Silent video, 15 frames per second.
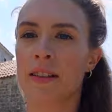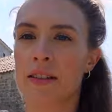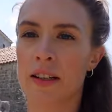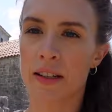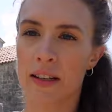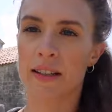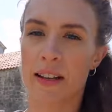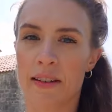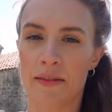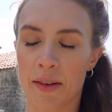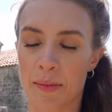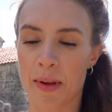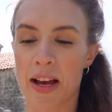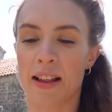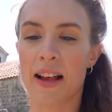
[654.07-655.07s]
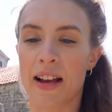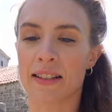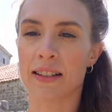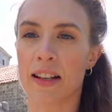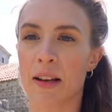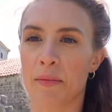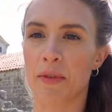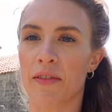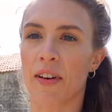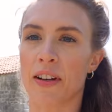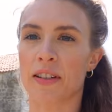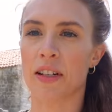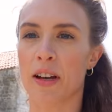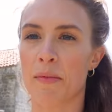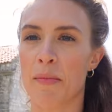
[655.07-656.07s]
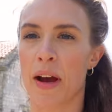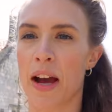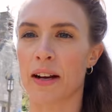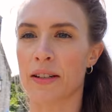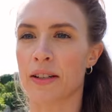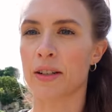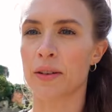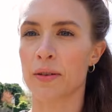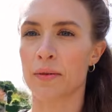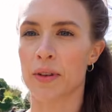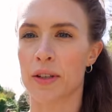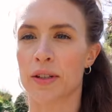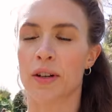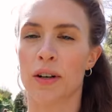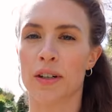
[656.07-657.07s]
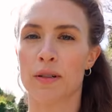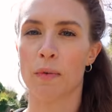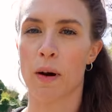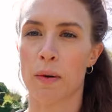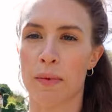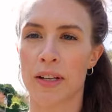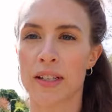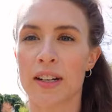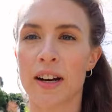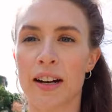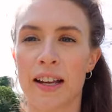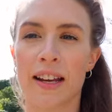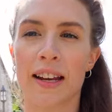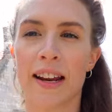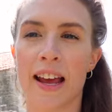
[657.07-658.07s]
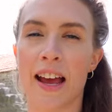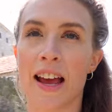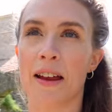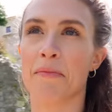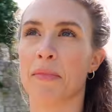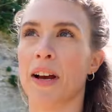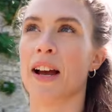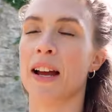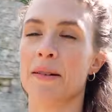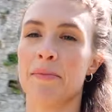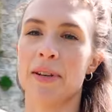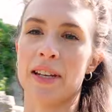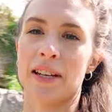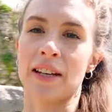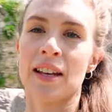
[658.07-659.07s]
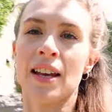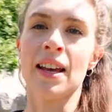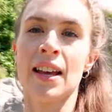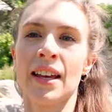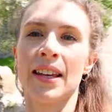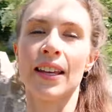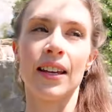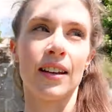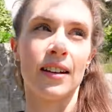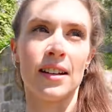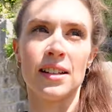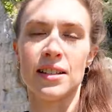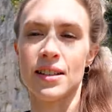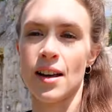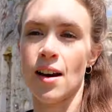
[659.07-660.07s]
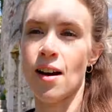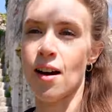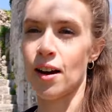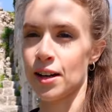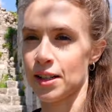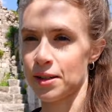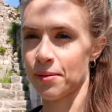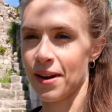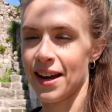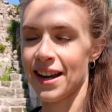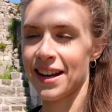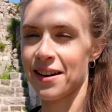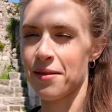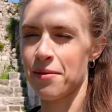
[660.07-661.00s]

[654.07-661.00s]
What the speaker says: Just as I filmed that last clip, we've actually come back to the church where we started, and behind me here is the archway